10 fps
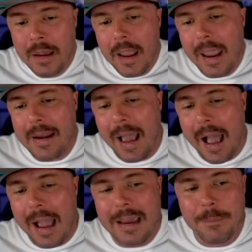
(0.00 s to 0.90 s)
and
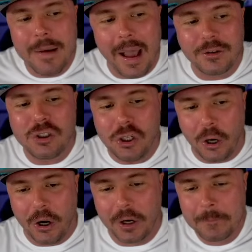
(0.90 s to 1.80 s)
I am not
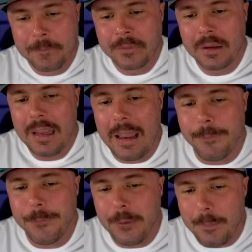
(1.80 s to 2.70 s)
sure if
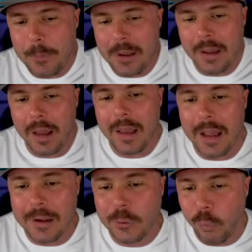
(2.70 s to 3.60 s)
flipping
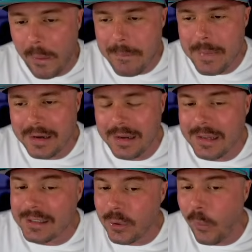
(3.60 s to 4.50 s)
equipment
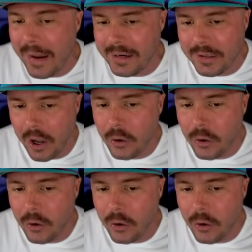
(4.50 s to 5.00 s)
is the way to go.